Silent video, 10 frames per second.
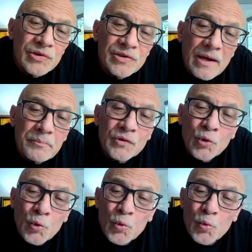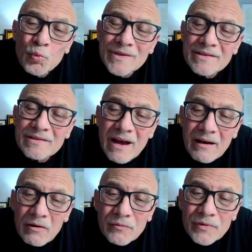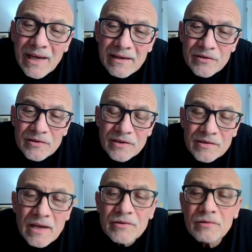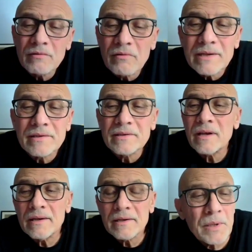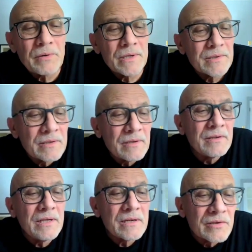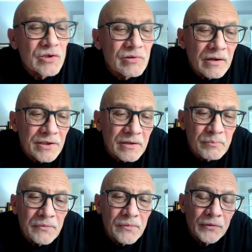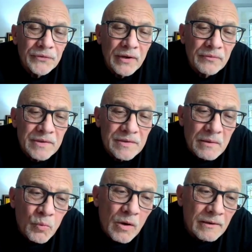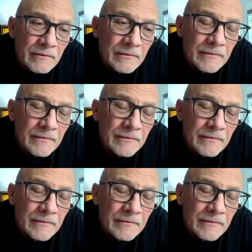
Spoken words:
step two, resolve the existential crisis I experienced in the deconstruction of my false self in step one.